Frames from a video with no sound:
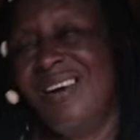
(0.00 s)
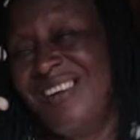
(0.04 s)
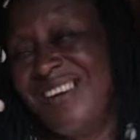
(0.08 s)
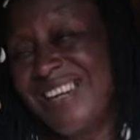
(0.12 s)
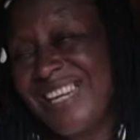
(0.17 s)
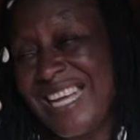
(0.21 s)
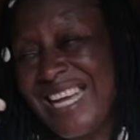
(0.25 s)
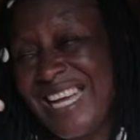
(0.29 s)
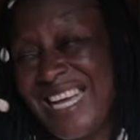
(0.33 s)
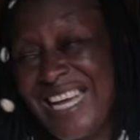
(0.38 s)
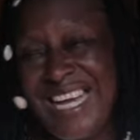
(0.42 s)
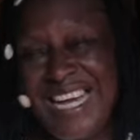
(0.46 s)

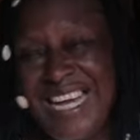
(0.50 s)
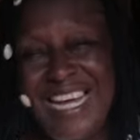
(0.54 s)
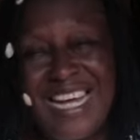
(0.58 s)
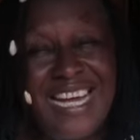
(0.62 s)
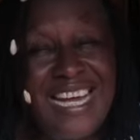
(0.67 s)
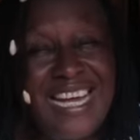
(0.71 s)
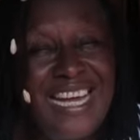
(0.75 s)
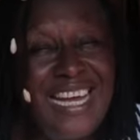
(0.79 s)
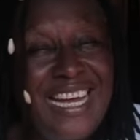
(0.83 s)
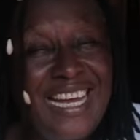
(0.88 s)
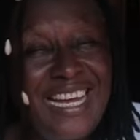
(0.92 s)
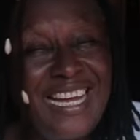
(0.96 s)

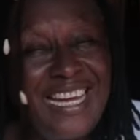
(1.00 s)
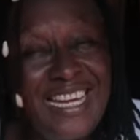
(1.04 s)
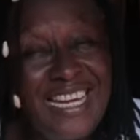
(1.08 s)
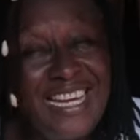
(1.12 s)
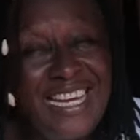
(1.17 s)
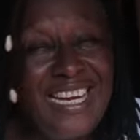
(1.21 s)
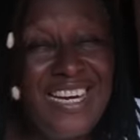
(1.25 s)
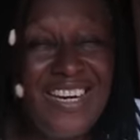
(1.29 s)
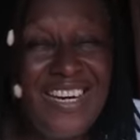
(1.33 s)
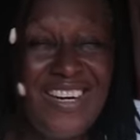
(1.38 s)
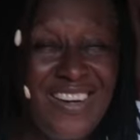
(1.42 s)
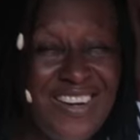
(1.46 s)
Okay.
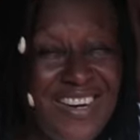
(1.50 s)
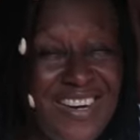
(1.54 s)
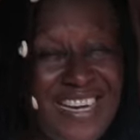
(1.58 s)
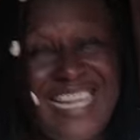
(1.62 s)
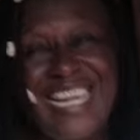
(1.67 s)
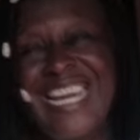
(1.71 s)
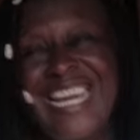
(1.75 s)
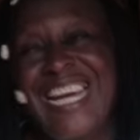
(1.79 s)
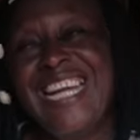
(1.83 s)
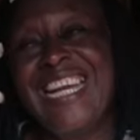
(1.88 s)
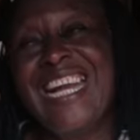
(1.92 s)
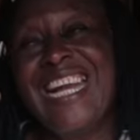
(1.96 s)

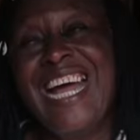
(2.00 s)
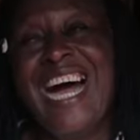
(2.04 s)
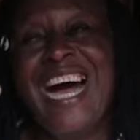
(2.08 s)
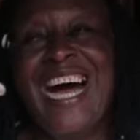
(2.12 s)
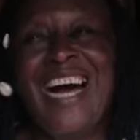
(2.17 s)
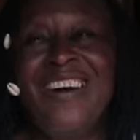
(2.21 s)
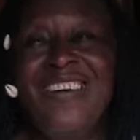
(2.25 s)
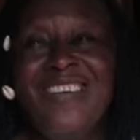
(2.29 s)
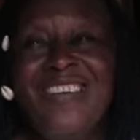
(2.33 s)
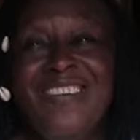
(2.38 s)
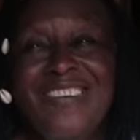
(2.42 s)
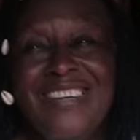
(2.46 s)
Okay
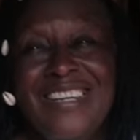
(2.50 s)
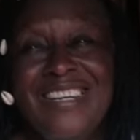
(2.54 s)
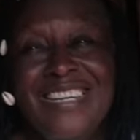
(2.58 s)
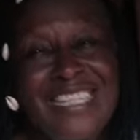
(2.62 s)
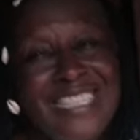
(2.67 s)
now.